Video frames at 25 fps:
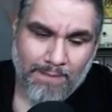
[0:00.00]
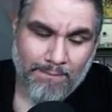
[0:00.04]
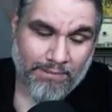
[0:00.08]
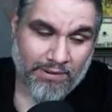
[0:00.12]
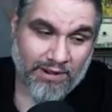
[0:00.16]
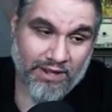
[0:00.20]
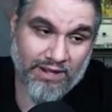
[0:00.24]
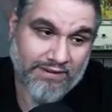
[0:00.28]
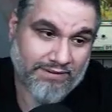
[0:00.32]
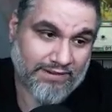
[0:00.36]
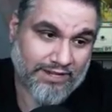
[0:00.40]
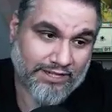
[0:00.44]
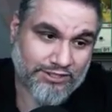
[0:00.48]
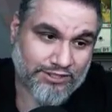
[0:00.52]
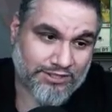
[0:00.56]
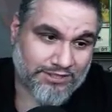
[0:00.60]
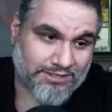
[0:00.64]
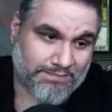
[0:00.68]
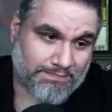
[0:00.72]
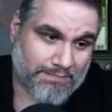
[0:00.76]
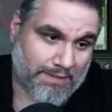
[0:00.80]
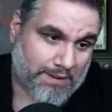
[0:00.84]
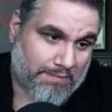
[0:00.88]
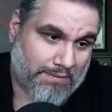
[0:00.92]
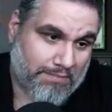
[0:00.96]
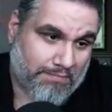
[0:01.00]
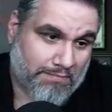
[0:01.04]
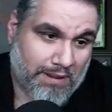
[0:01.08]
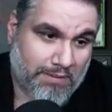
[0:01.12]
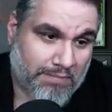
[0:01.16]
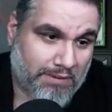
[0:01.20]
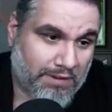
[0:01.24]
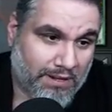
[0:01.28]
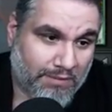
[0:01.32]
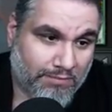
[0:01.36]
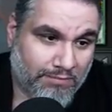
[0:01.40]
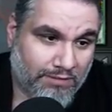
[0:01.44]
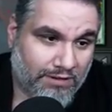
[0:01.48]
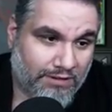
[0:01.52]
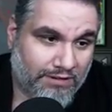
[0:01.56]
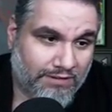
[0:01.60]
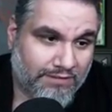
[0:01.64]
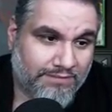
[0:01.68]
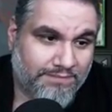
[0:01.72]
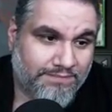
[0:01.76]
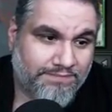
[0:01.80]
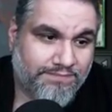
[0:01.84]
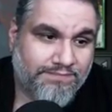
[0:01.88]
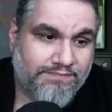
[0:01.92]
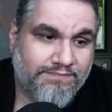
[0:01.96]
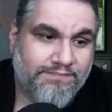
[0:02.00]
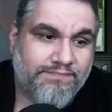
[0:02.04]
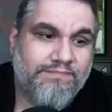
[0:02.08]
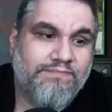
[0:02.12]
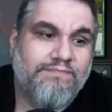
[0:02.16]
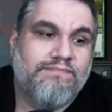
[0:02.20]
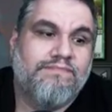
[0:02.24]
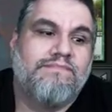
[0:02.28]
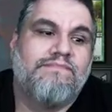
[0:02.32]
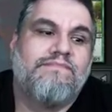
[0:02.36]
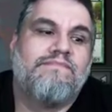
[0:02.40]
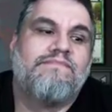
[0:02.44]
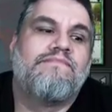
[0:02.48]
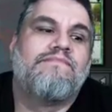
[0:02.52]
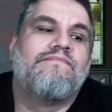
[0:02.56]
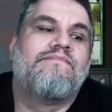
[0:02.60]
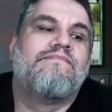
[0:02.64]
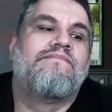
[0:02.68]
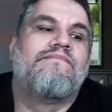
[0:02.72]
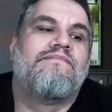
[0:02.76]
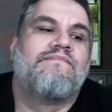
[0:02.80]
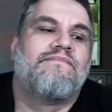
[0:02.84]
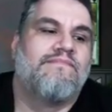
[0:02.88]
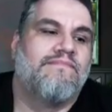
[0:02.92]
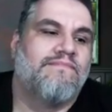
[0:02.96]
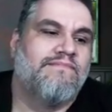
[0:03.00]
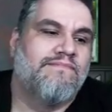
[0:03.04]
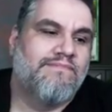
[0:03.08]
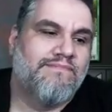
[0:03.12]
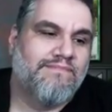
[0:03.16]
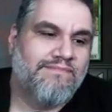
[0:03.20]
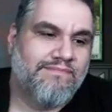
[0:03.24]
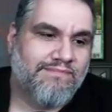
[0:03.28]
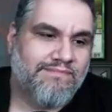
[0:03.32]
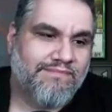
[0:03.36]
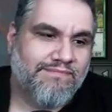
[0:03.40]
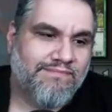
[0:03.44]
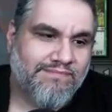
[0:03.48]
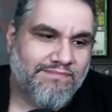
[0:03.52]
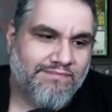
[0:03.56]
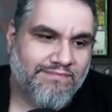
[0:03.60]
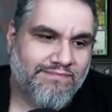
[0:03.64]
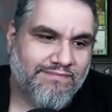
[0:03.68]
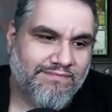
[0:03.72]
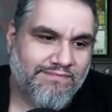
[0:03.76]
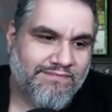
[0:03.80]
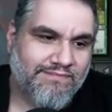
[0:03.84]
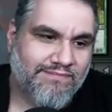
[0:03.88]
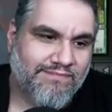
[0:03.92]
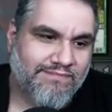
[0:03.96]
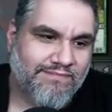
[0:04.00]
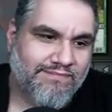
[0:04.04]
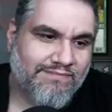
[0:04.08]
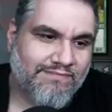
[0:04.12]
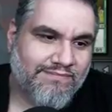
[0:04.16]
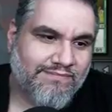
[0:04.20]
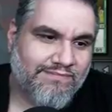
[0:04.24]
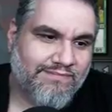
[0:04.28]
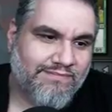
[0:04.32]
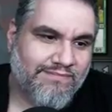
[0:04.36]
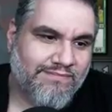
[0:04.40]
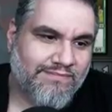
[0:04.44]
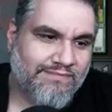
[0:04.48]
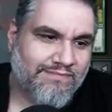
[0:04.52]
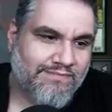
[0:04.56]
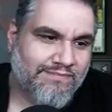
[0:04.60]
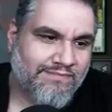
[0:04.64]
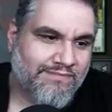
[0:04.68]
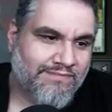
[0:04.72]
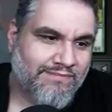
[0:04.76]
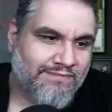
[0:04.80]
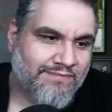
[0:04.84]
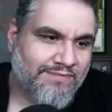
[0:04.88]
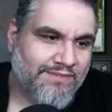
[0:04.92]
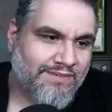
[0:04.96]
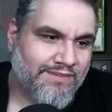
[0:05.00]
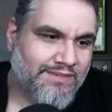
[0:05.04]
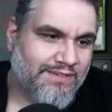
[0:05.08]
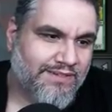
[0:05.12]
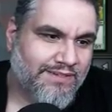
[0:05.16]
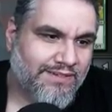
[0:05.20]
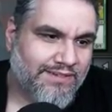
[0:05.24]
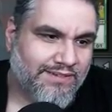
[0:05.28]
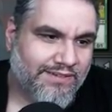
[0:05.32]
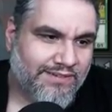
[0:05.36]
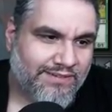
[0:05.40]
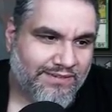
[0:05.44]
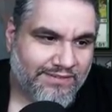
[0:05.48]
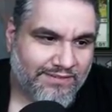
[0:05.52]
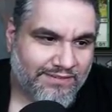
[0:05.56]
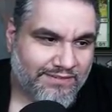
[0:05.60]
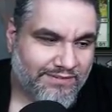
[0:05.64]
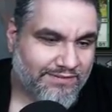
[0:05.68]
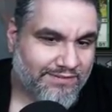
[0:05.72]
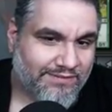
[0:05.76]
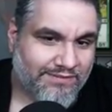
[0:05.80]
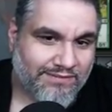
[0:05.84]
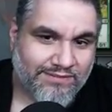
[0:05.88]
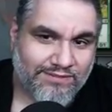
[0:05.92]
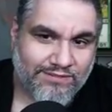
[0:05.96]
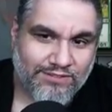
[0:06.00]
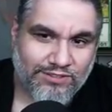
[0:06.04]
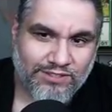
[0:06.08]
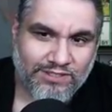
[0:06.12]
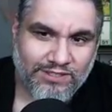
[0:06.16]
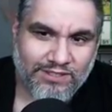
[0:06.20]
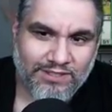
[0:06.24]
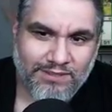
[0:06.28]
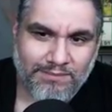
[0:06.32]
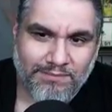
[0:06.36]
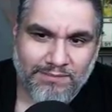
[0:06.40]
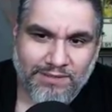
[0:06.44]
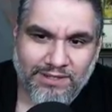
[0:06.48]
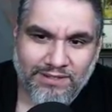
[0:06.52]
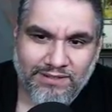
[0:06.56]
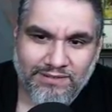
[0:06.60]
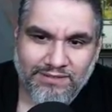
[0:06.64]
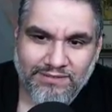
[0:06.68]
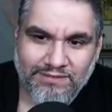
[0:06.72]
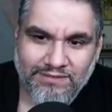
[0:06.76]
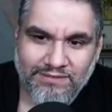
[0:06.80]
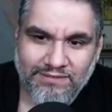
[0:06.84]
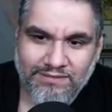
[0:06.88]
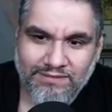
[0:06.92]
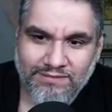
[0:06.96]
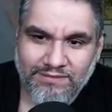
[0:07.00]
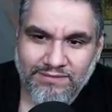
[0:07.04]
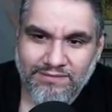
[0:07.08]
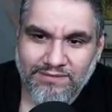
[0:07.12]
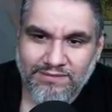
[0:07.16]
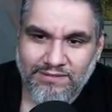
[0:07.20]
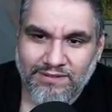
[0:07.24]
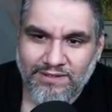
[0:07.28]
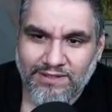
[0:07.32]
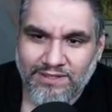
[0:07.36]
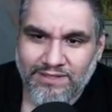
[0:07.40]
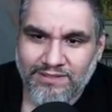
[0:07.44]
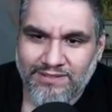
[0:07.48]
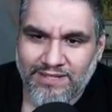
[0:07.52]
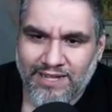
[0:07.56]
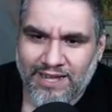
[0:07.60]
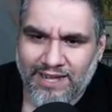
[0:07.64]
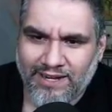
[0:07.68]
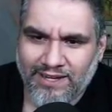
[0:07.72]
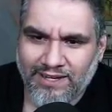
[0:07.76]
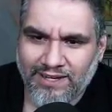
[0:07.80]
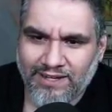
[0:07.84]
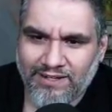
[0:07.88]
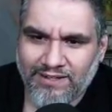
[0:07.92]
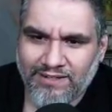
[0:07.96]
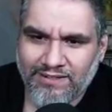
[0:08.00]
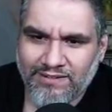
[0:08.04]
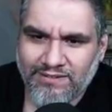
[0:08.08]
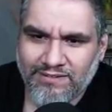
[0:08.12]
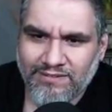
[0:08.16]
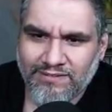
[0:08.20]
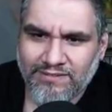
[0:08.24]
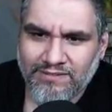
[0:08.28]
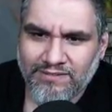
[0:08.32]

But that's just maybe maybe I'm wrong. Well, they're definitely going to slam a Griselbrand if they we're at five, so. Shut up, Michael. Are they attacking?